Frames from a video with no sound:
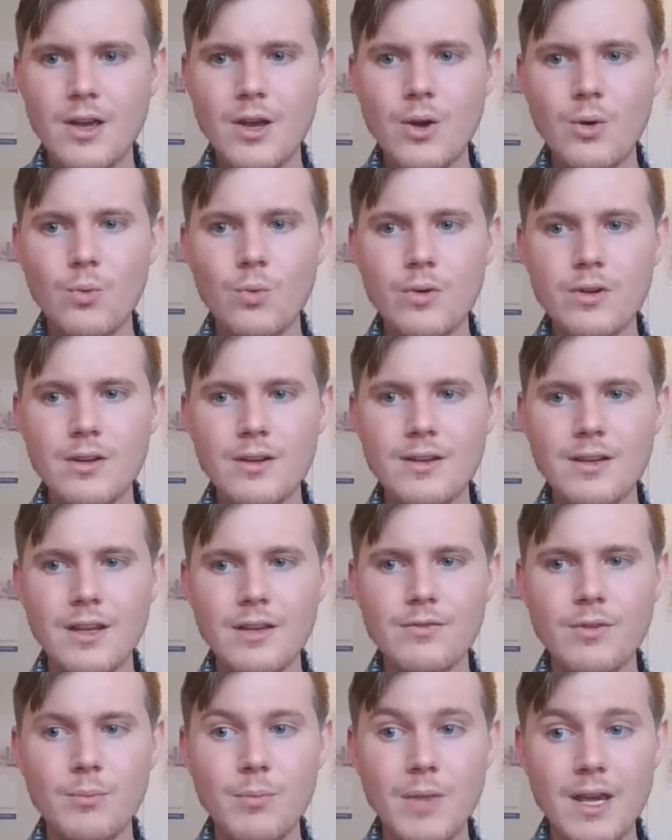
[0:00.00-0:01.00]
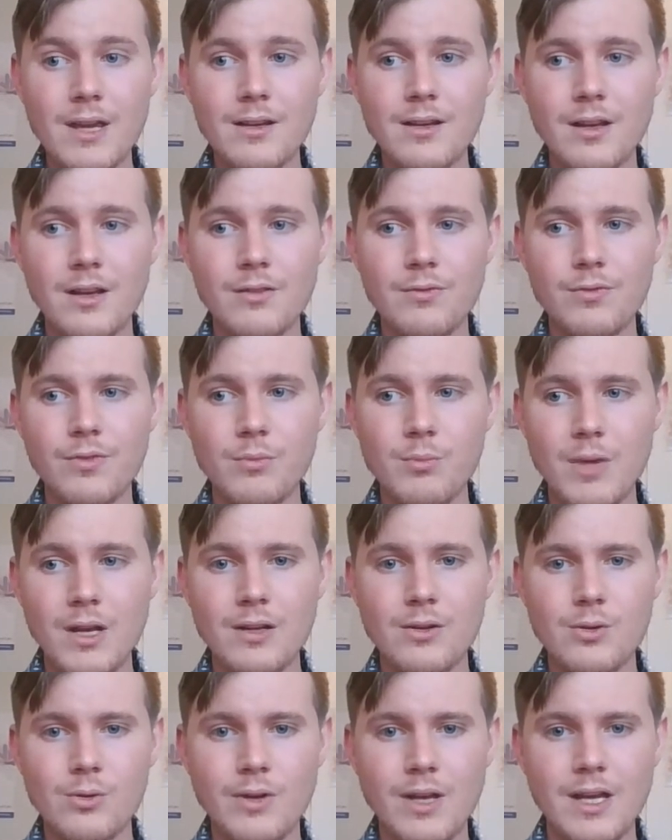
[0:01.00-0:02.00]
Wouldn't it give a mandate for
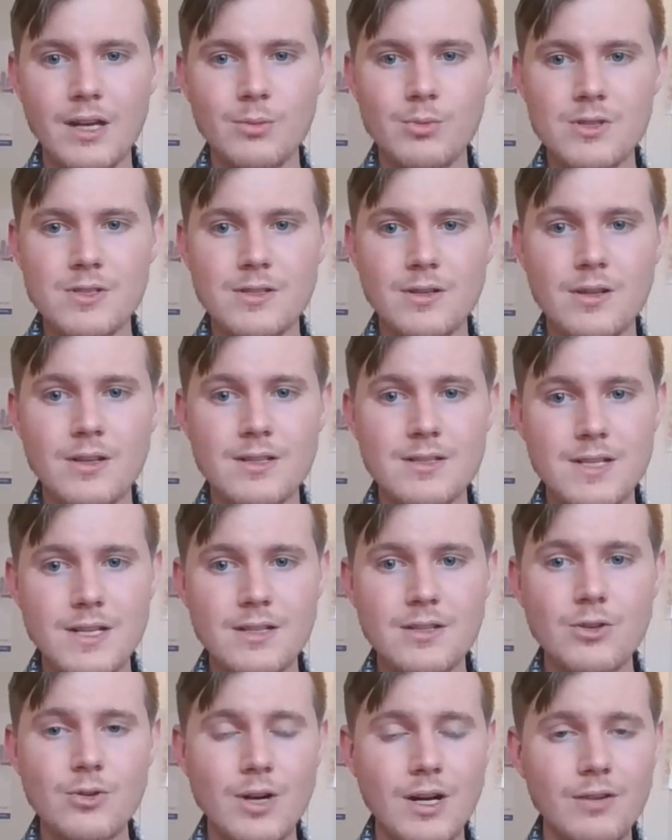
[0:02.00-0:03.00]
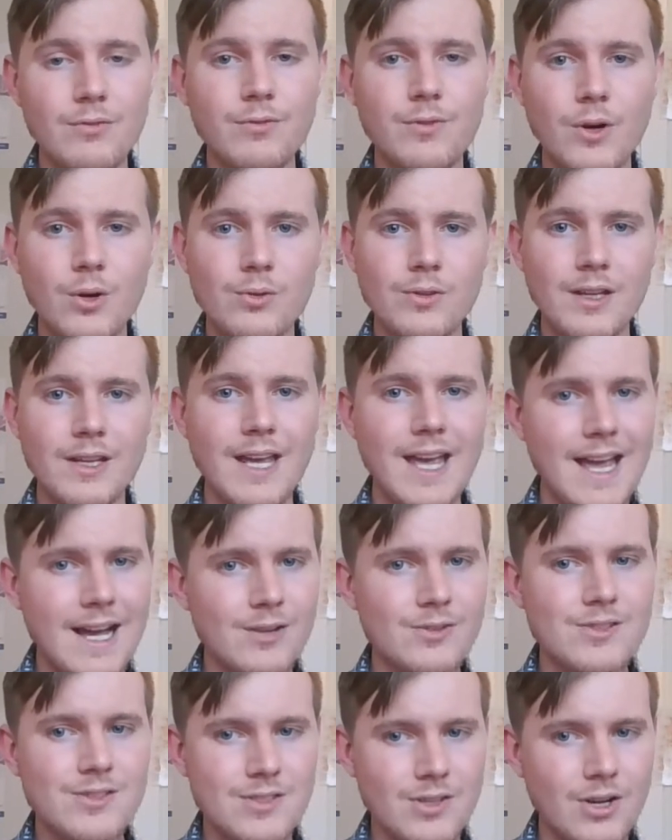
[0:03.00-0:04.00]
medical cannabis to continue unfolding
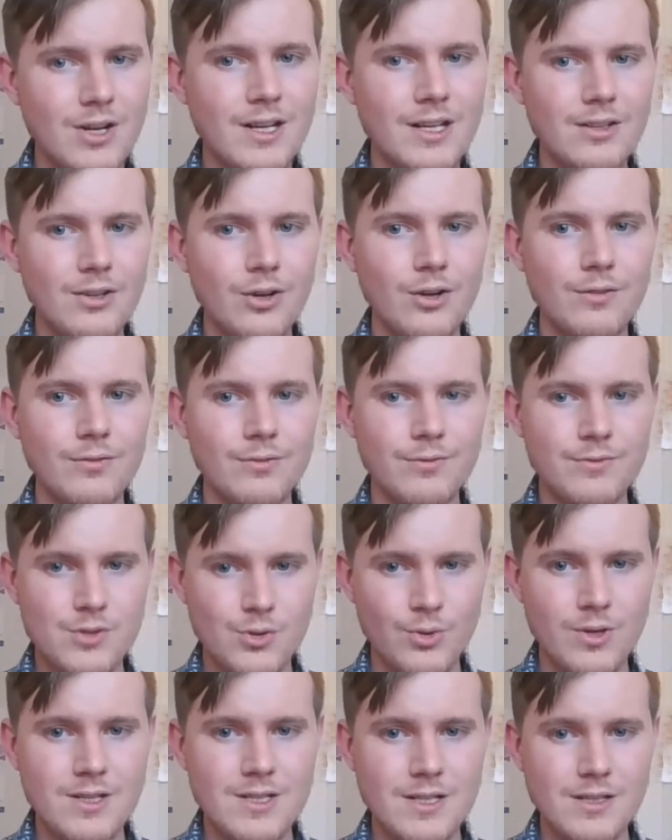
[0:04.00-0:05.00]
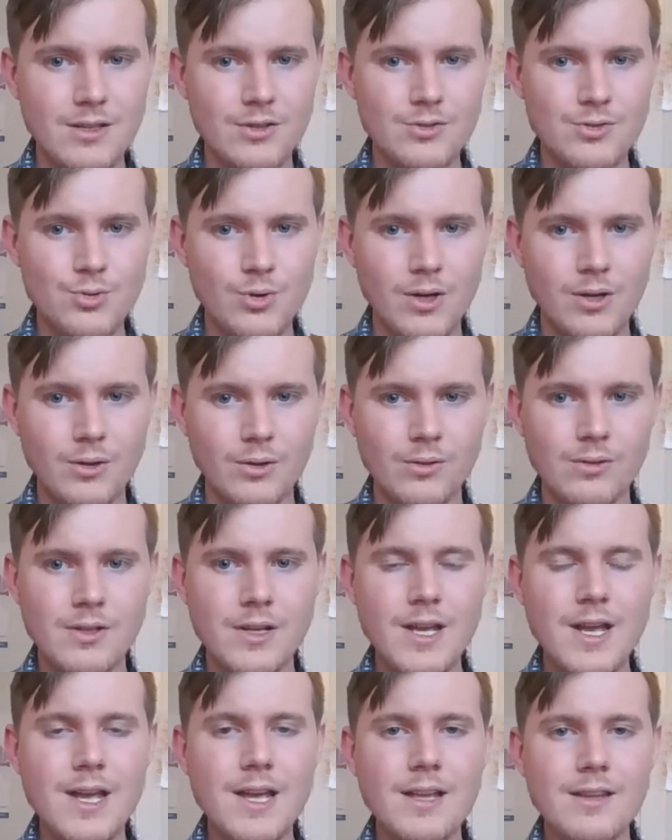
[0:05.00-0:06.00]
outside of treaty control?
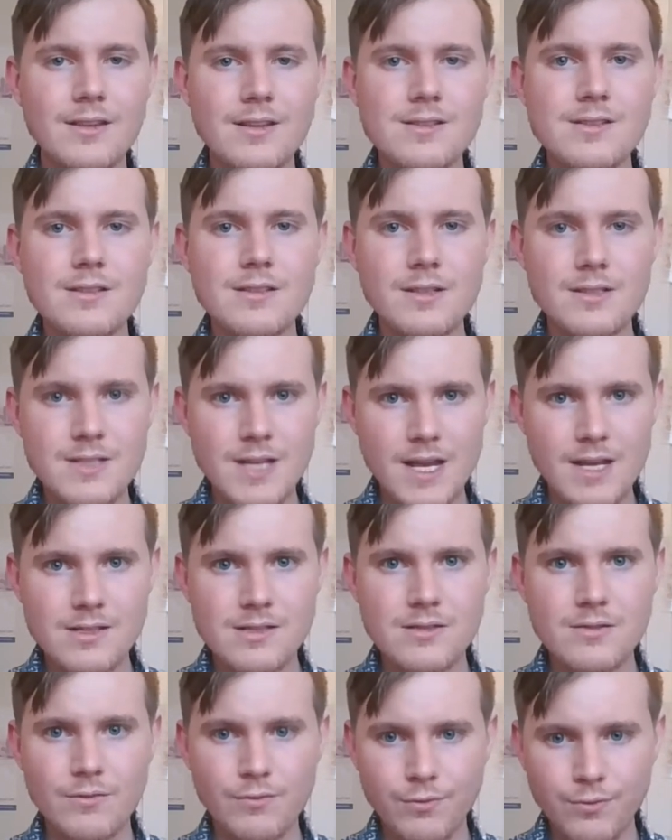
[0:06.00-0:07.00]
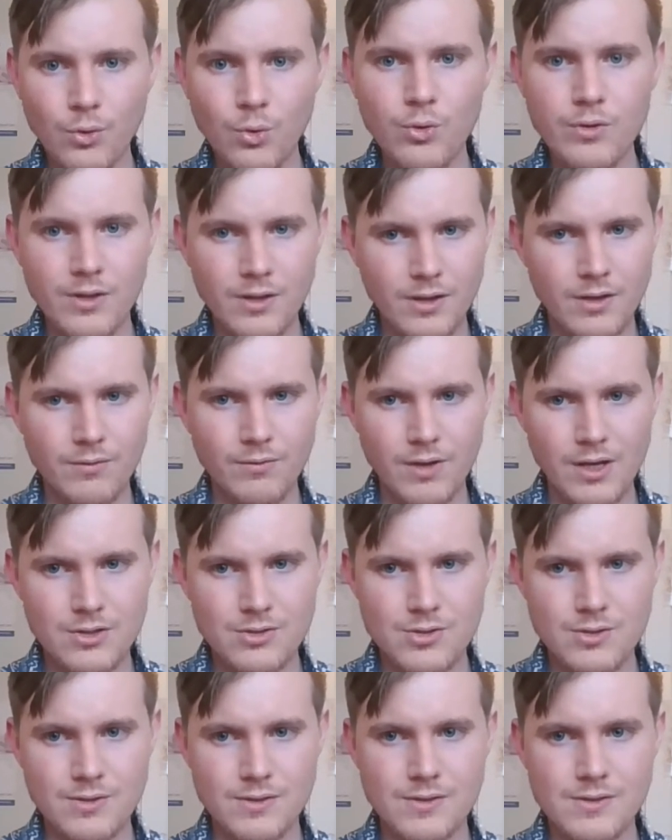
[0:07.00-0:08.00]
This is a test for the
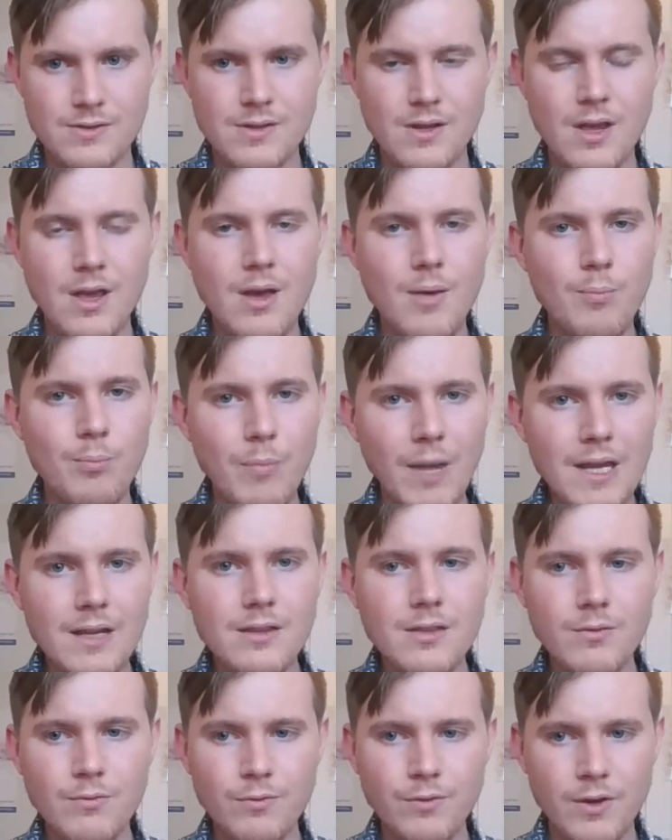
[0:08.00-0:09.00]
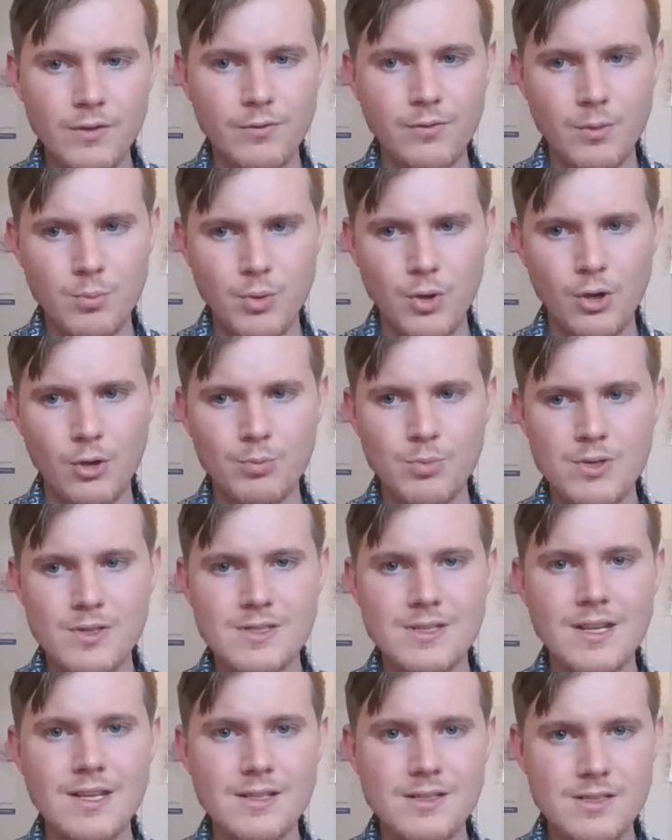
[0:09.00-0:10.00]
conventions. Make them fit for
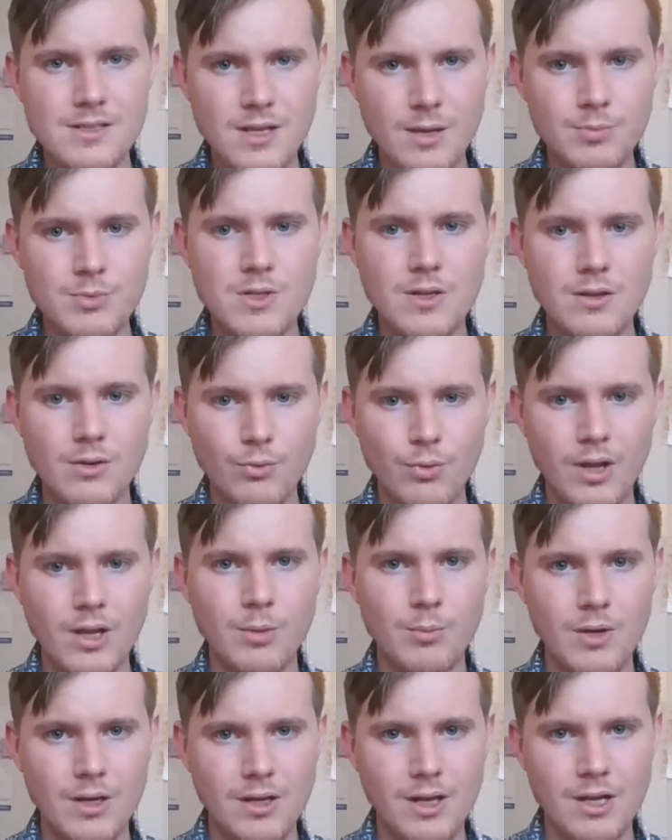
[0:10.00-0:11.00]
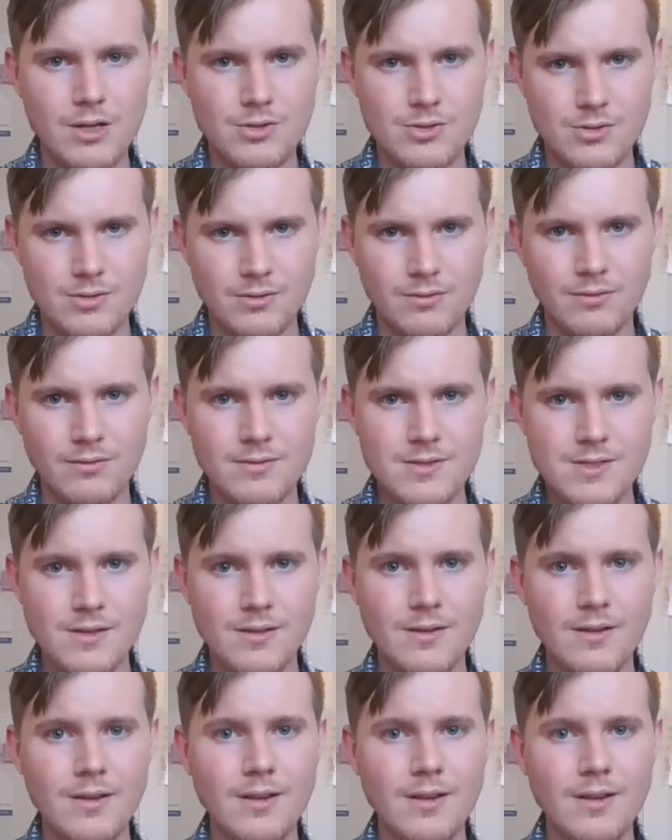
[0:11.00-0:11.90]
purpose, accept the recommendations.